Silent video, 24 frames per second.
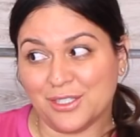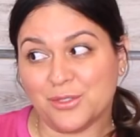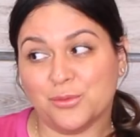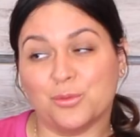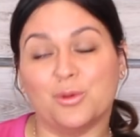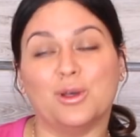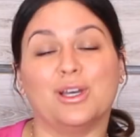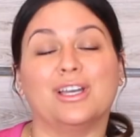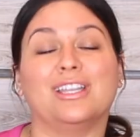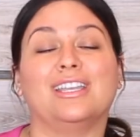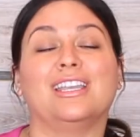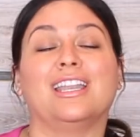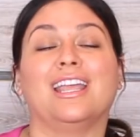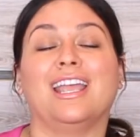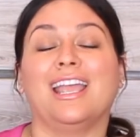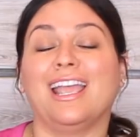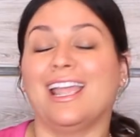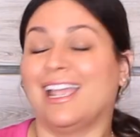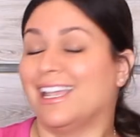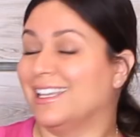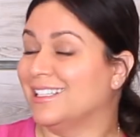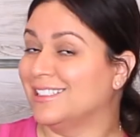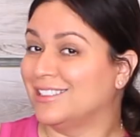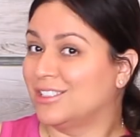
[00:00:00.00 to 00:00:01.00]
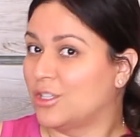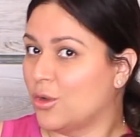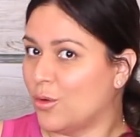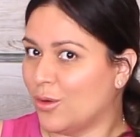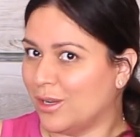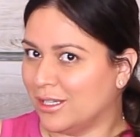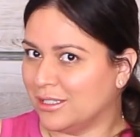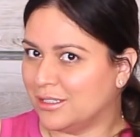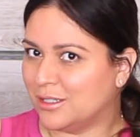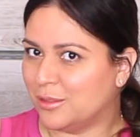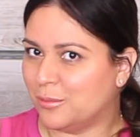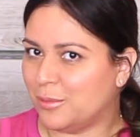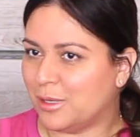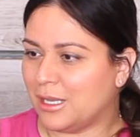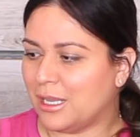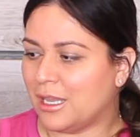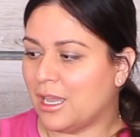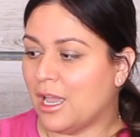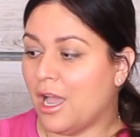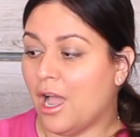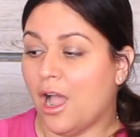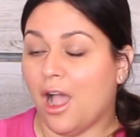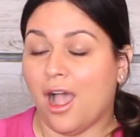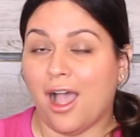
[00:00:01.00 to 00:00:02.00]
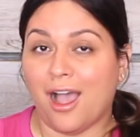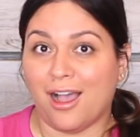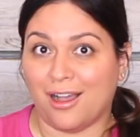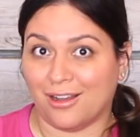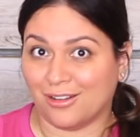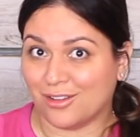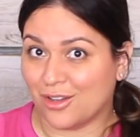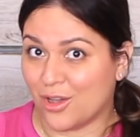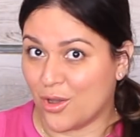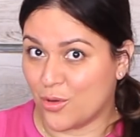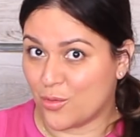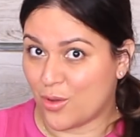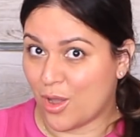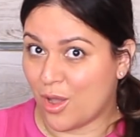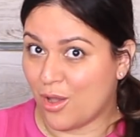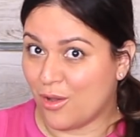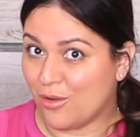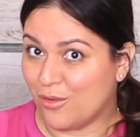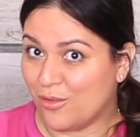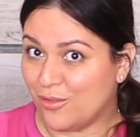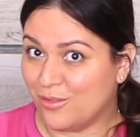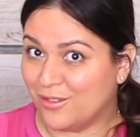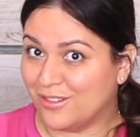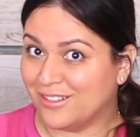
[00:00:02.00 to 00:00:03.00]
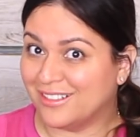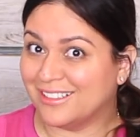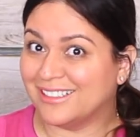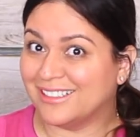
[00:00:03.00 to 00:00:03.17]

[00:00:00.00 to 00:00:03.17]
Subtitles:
This one is going to be hot cocoa.